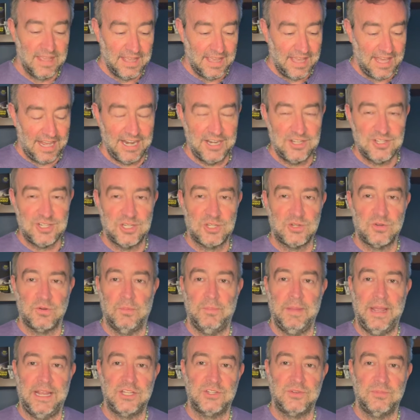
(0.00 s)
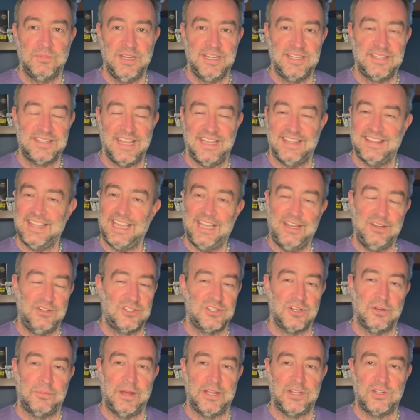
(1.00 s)
And it just remains for me to say thank you
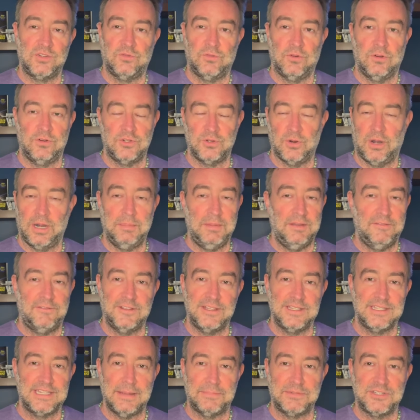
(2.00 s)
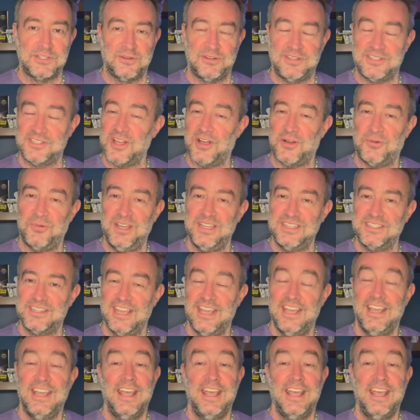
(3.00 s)
so much for joining me for this episode as always.